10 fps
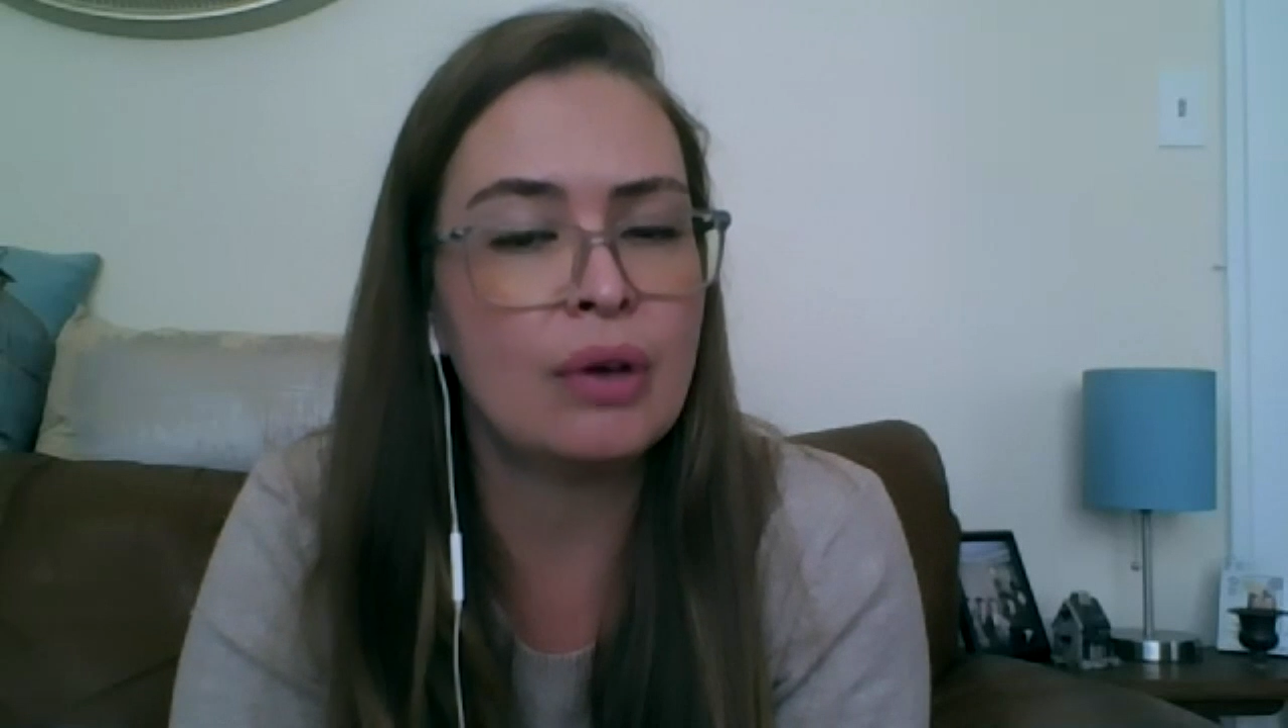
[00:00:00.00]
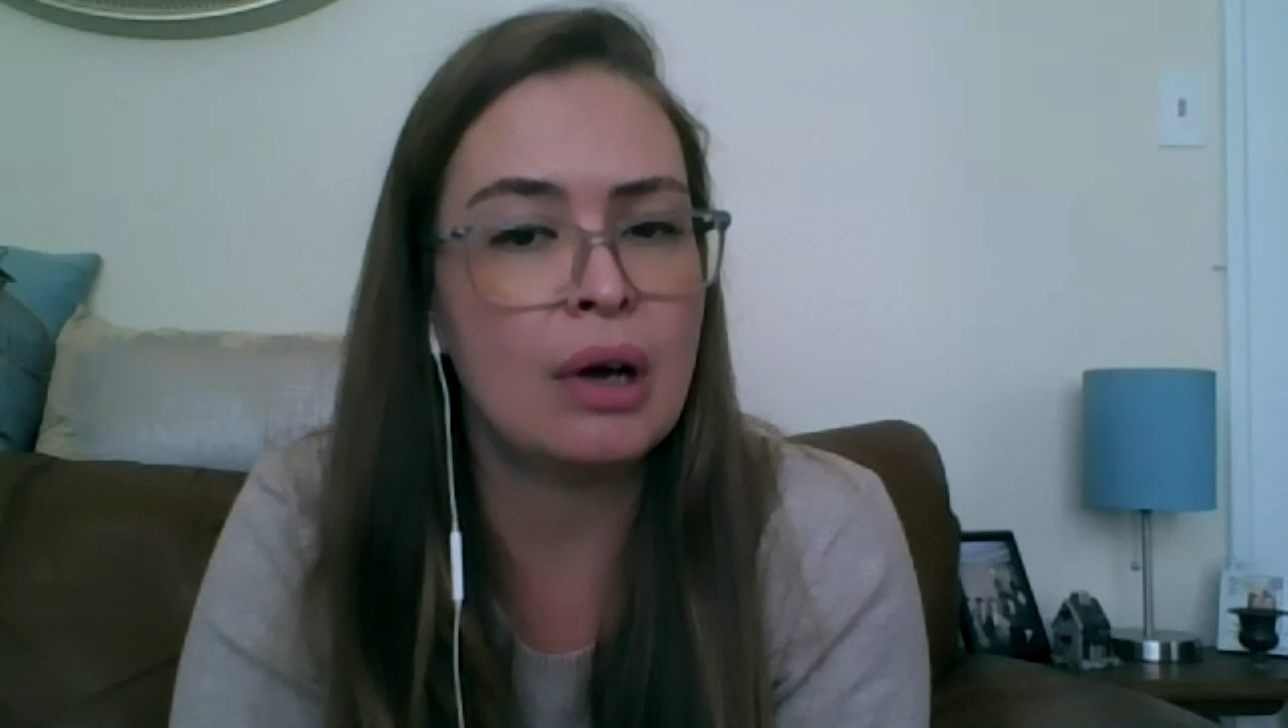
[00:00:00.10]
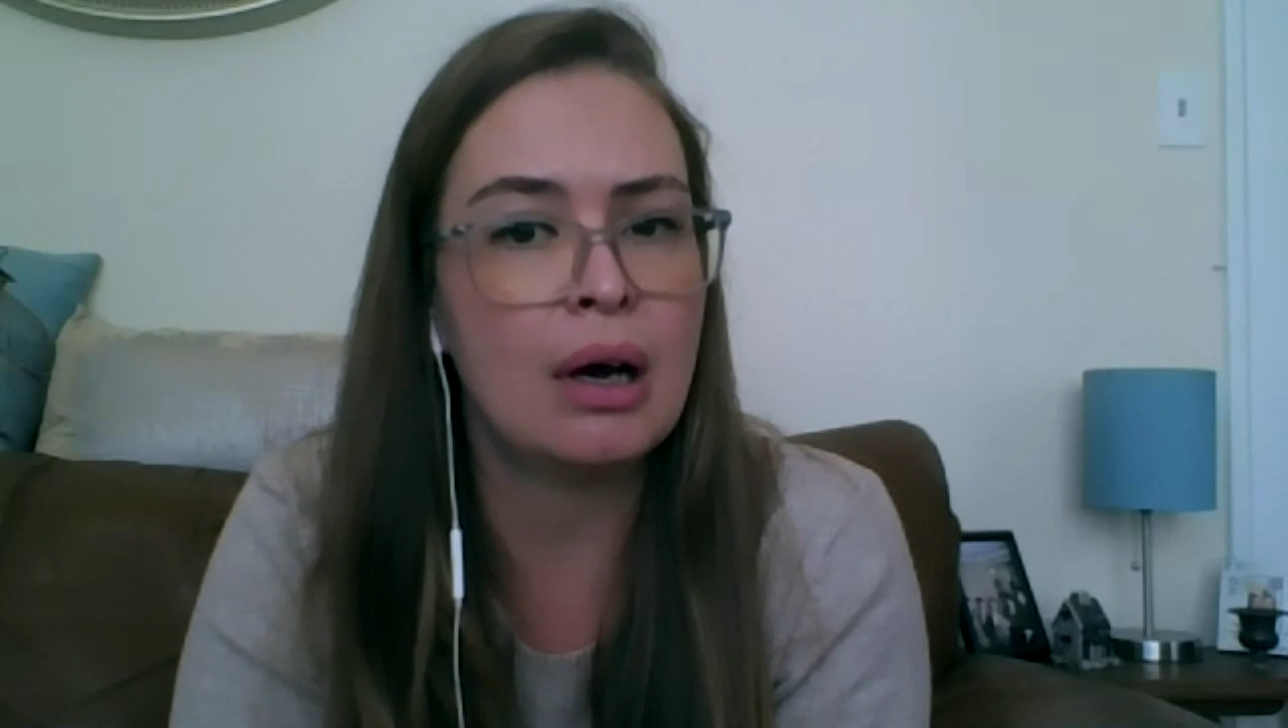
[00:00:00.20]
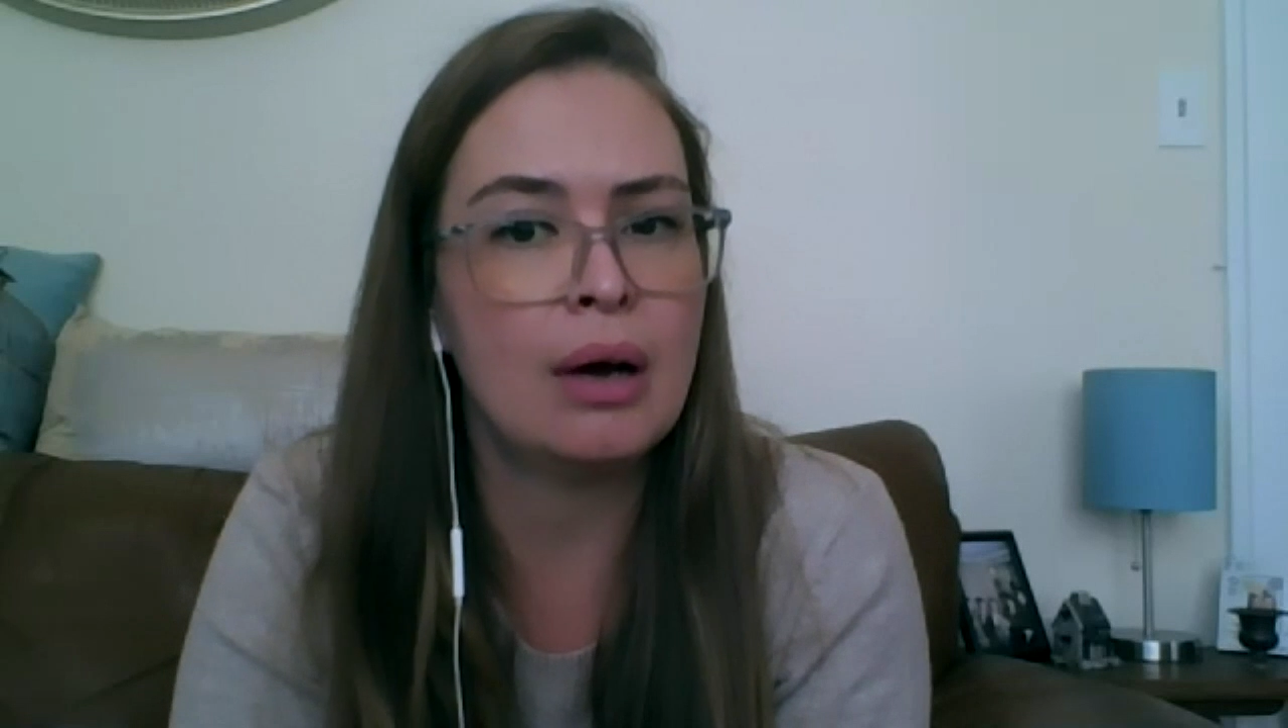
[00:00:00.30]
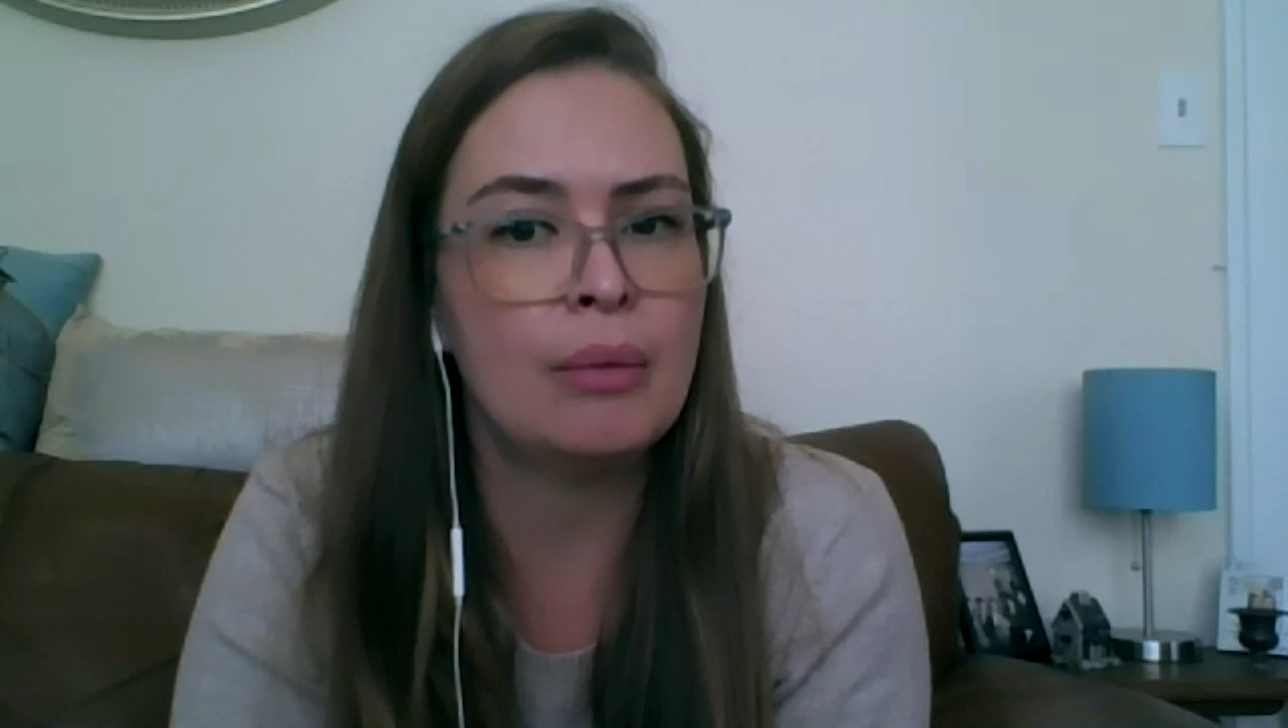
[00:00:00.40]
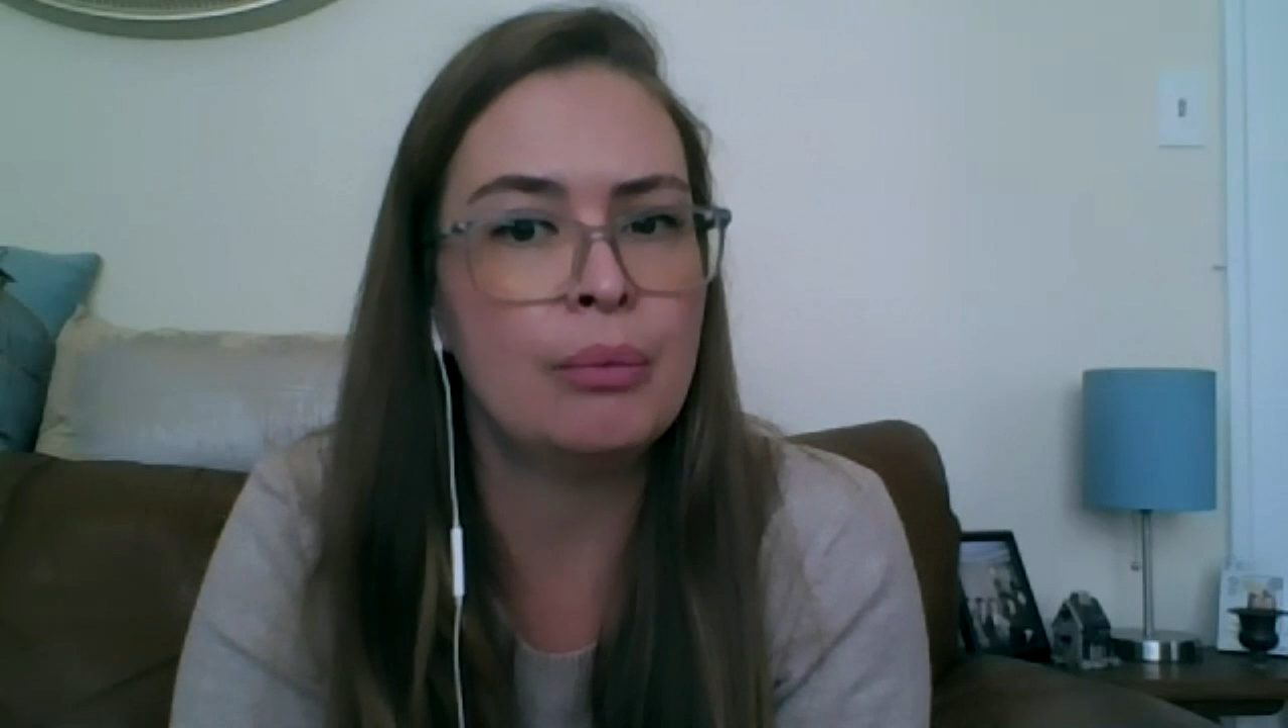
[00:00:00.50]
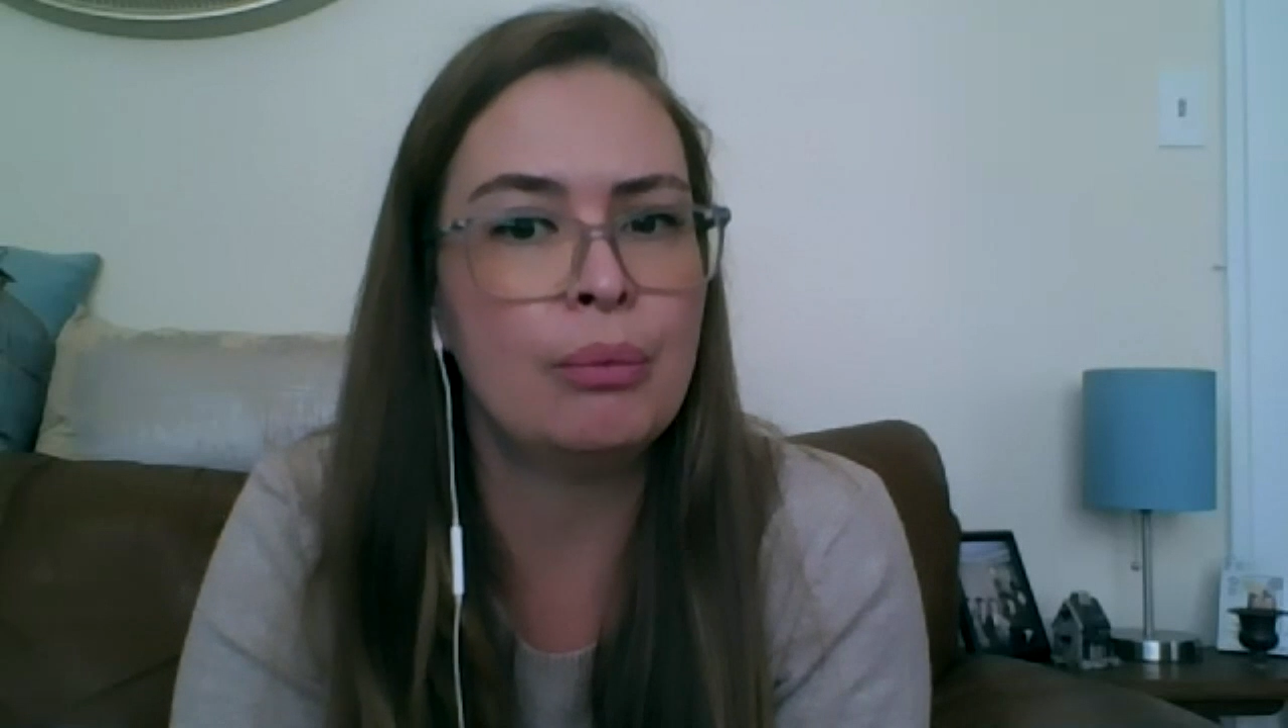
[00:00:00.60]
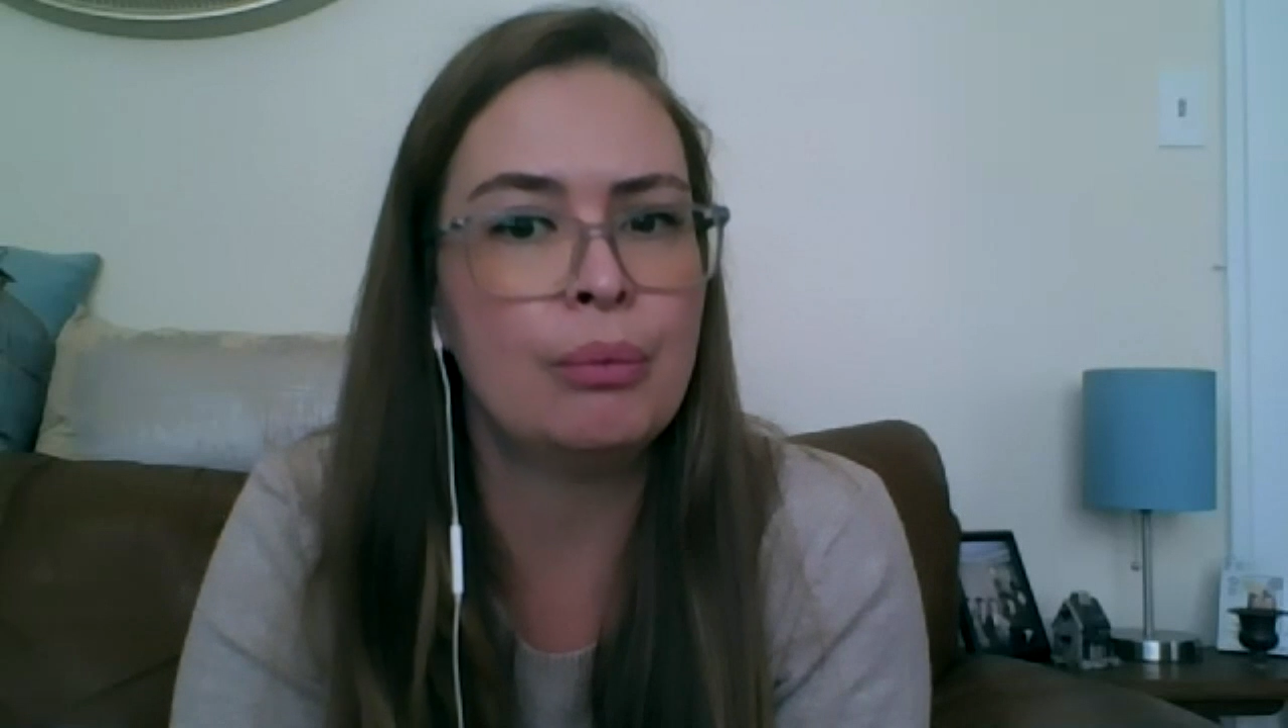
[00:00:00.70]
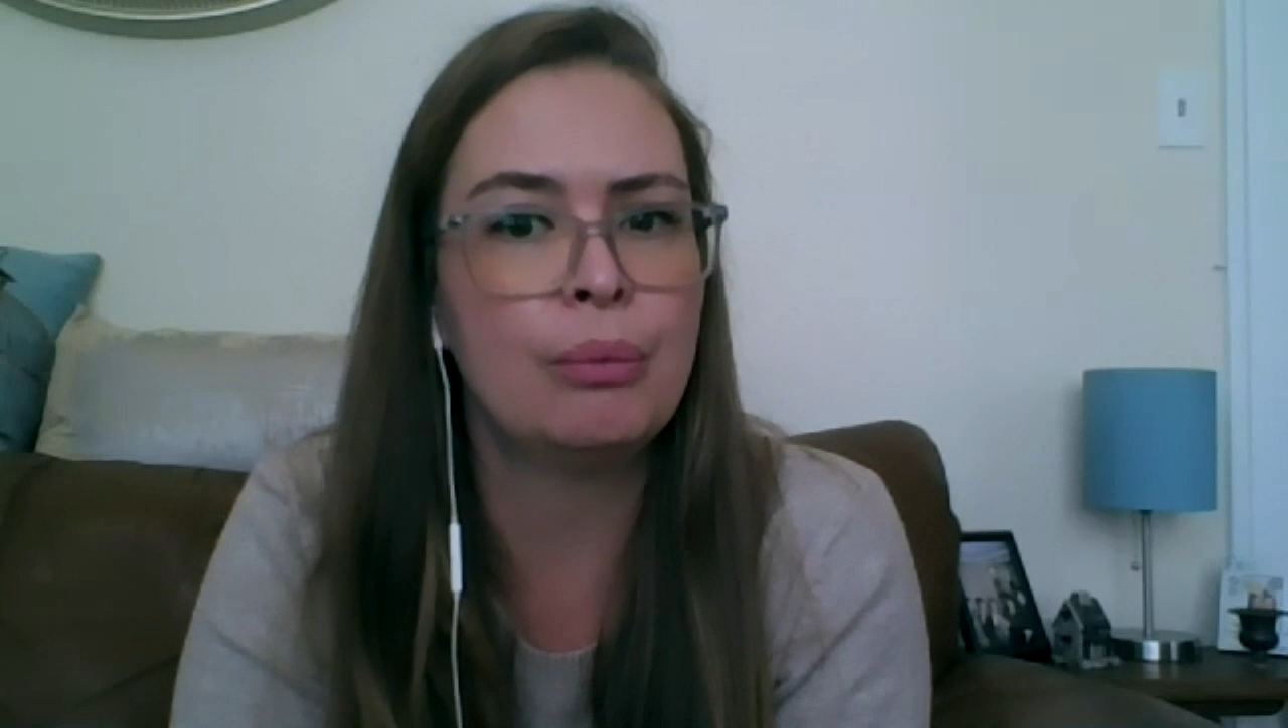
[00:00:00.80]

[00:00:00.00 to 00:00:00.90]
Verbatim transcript: Um,